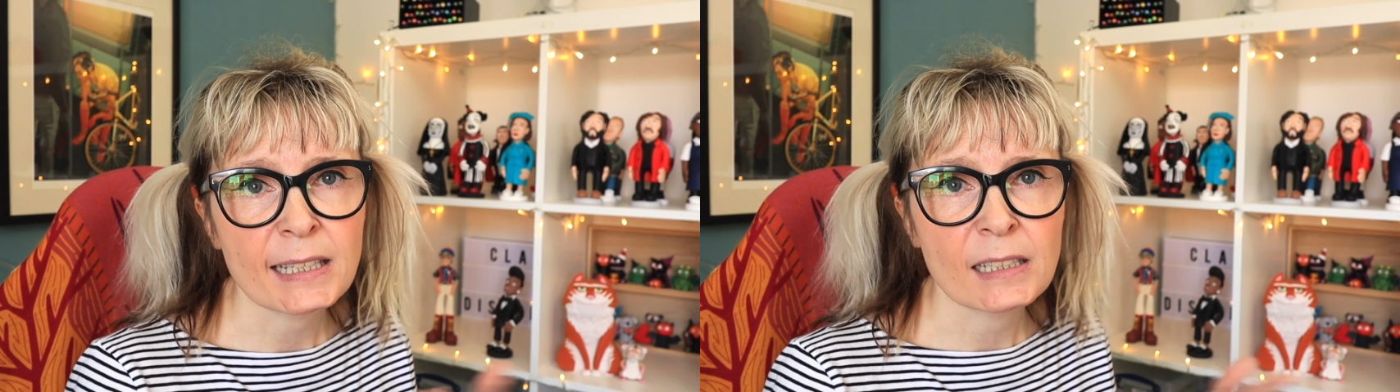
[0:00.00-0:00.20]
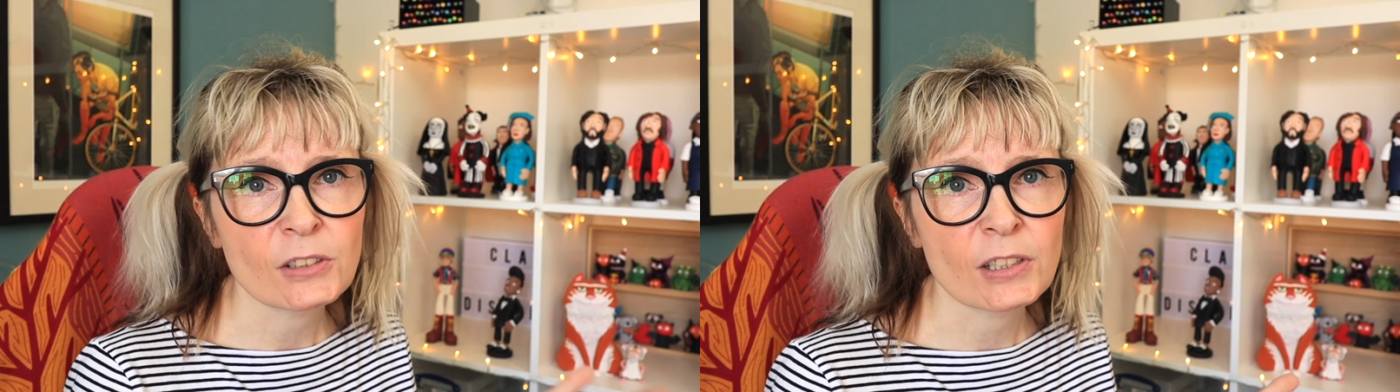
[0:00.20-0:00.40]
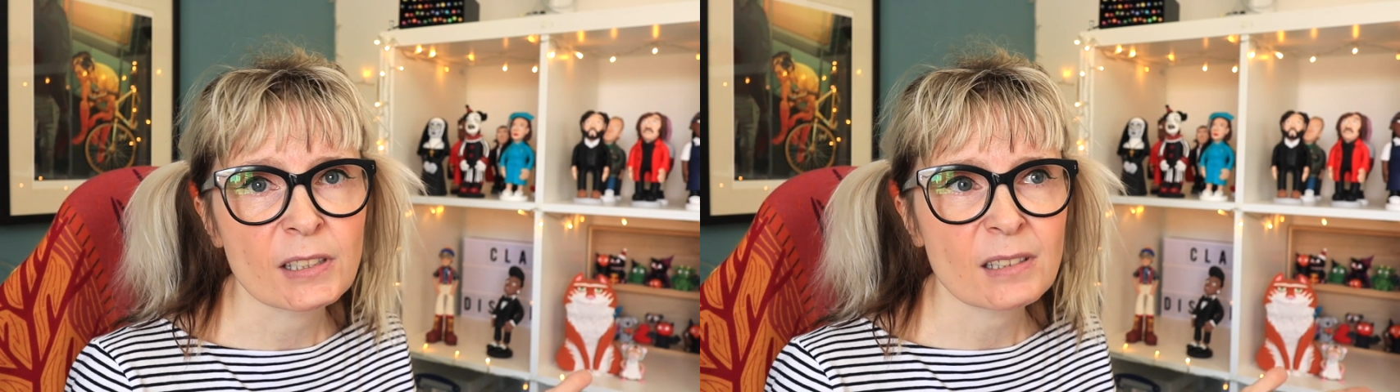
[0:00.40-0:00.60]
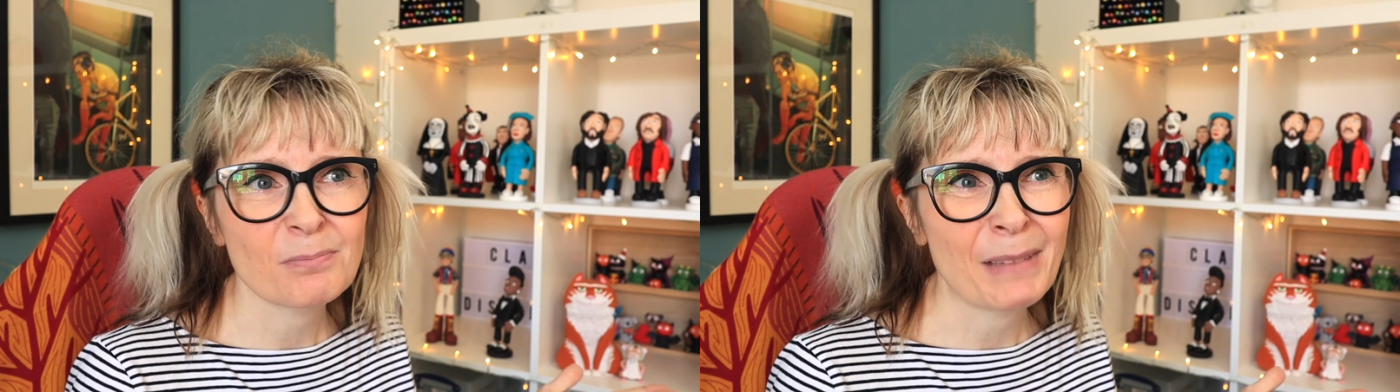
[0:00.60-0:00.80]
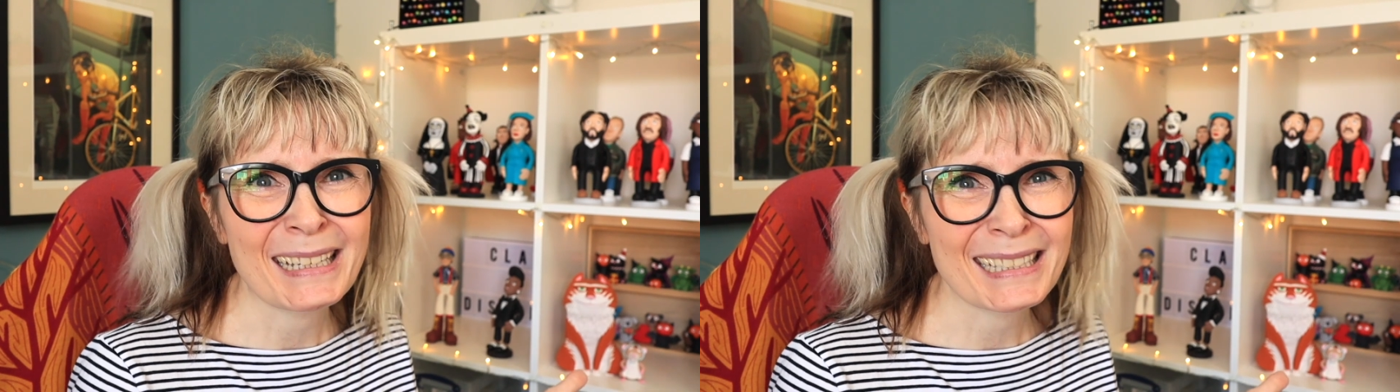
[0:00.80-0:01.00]
it just
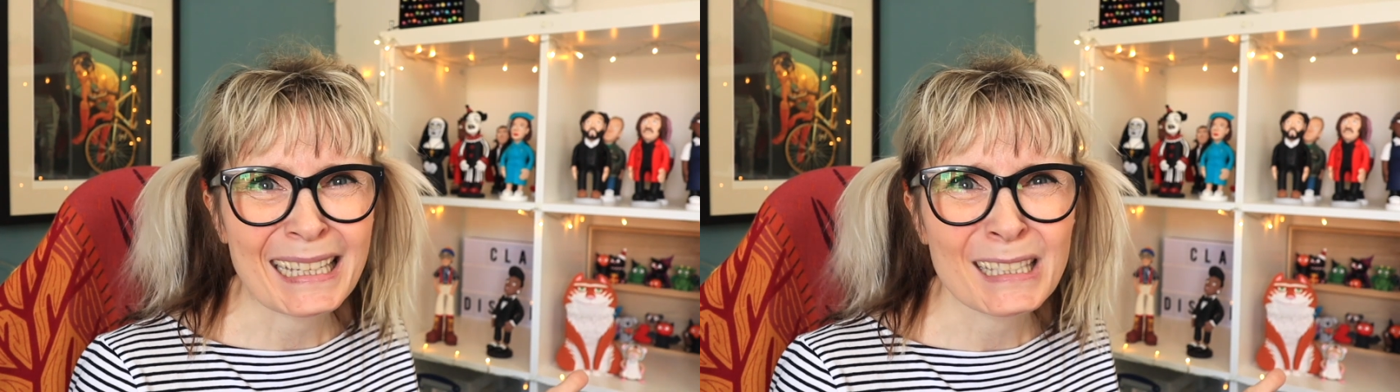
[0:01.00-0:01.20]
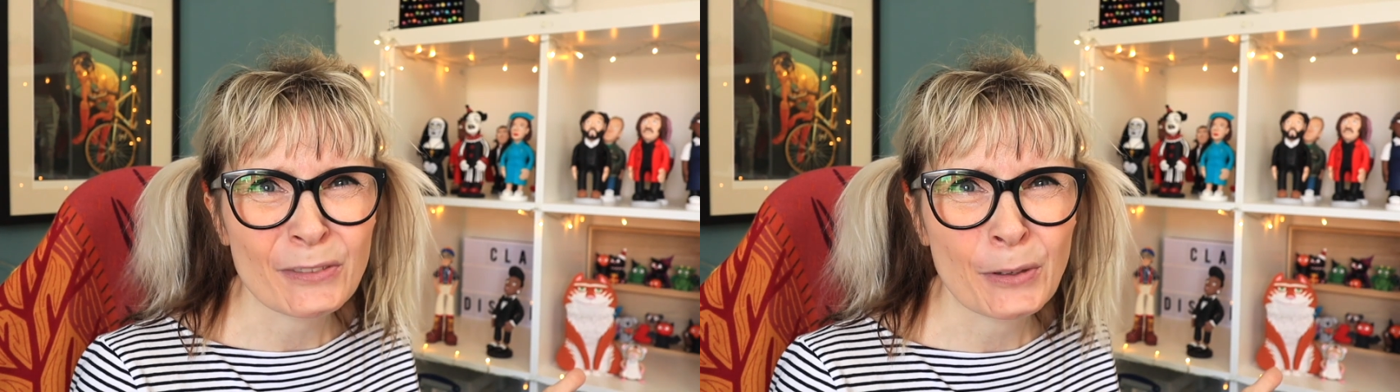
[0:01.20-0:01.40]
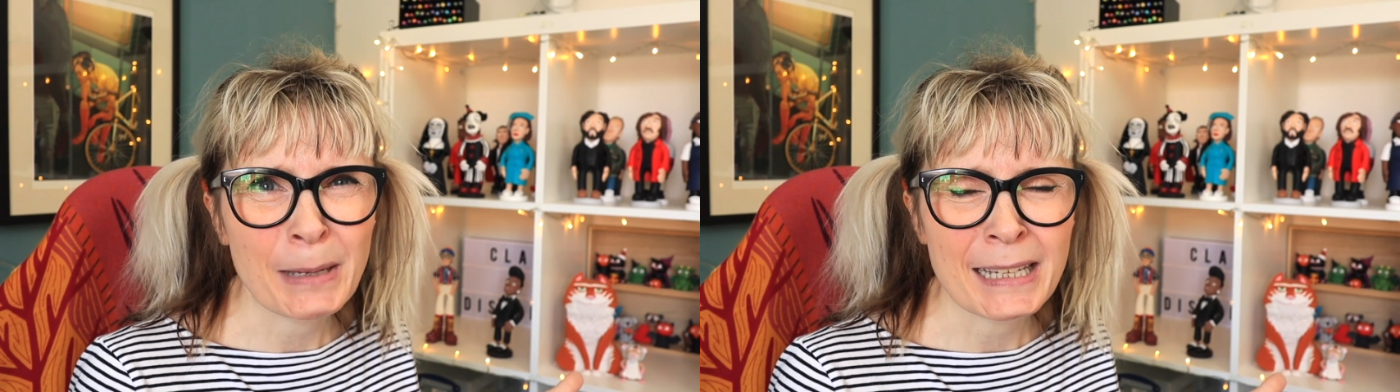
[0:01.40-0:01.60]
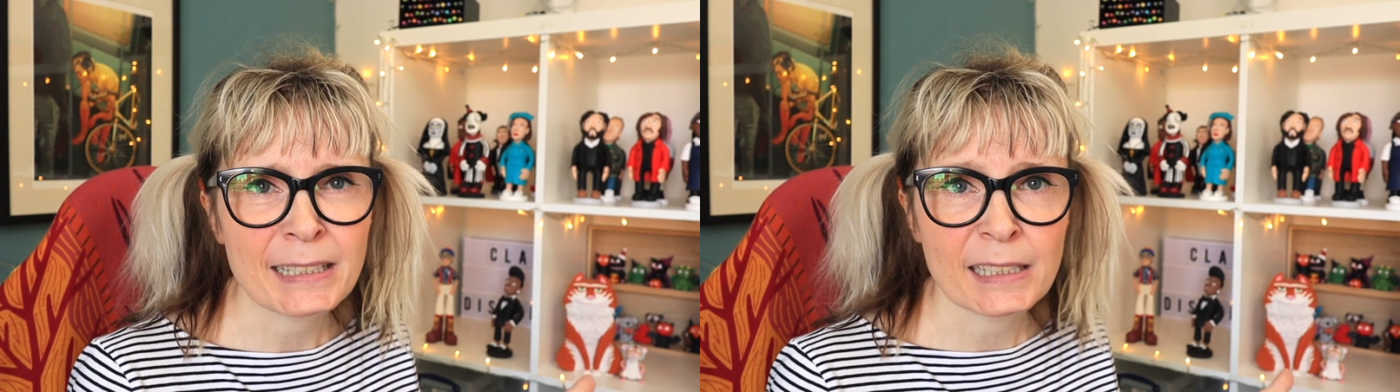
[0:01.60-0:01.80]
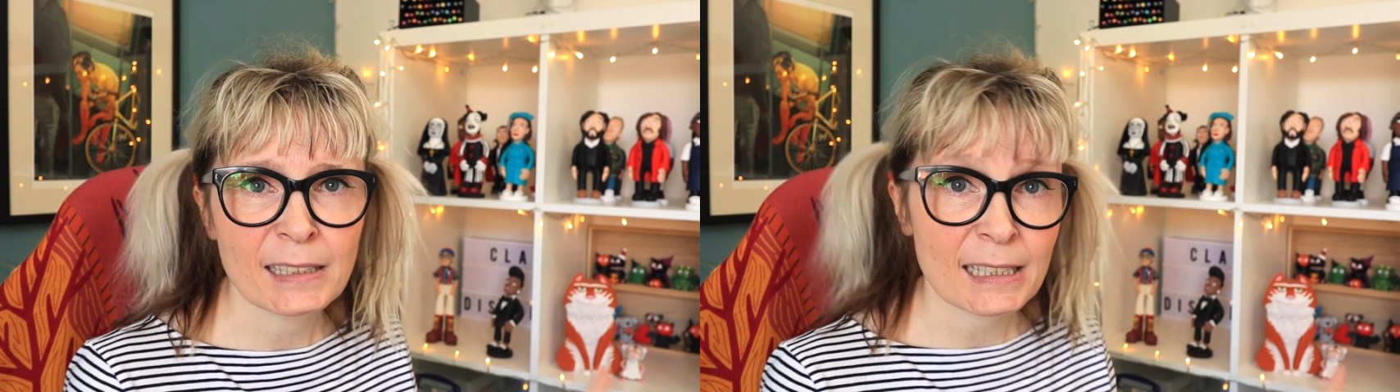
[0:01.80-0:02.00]
makes sense for me to